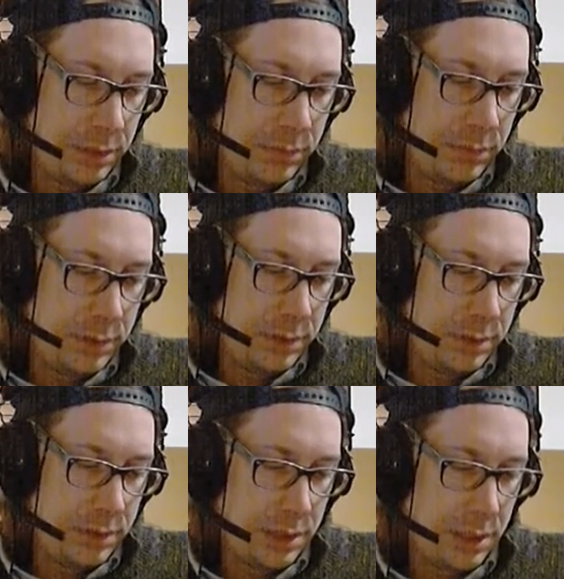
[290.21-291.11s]
which is
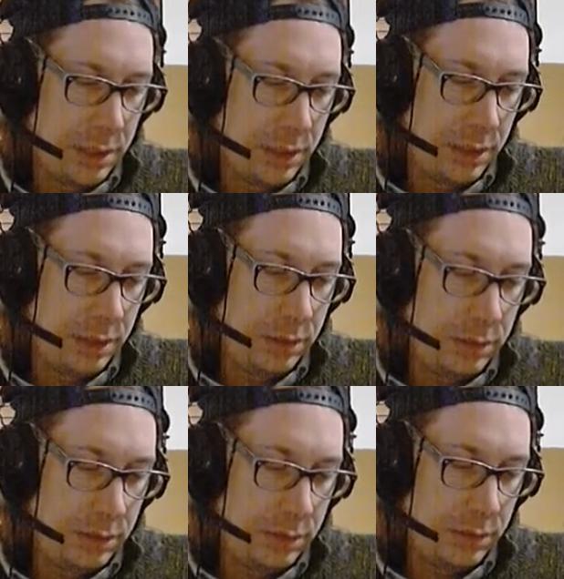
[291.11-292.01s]
to say,
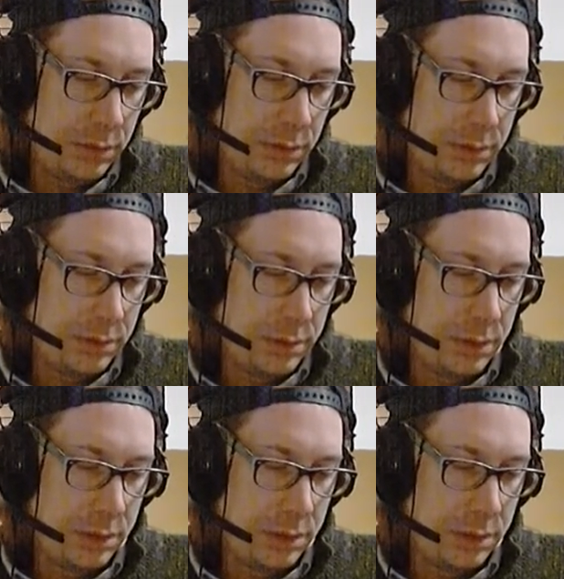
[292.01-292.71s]
all this